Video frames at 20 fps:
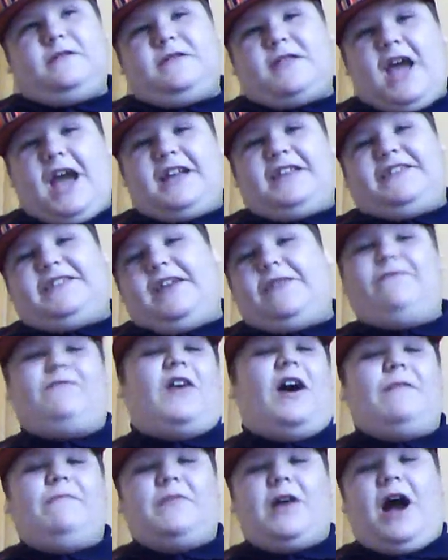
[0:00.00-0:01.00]
that's if
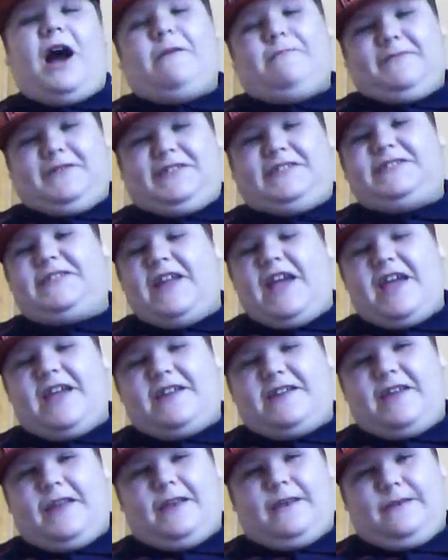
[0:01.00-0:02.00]
I'm not
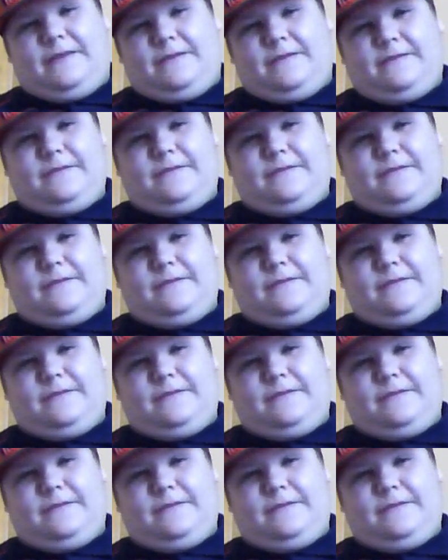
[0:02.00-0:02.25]
mistaken.